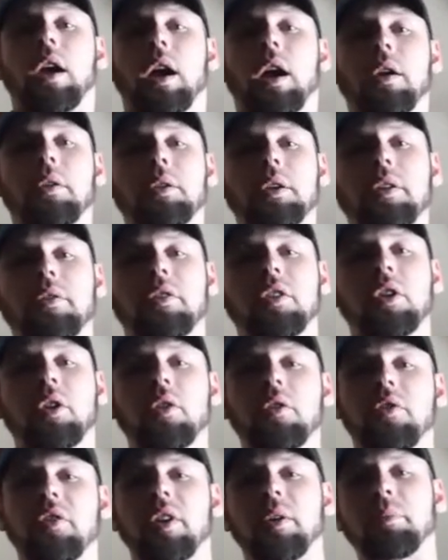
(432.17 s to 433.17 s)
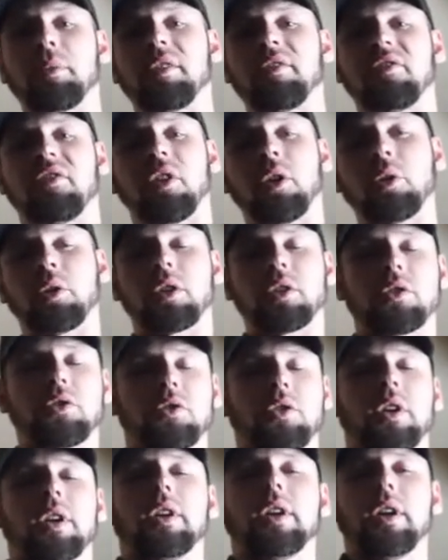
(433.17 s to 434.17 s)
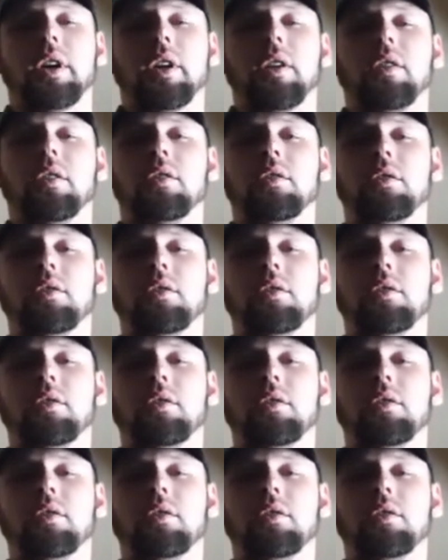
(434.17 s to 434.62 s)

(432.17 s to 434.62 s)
I don't even know if I'm in focus right now.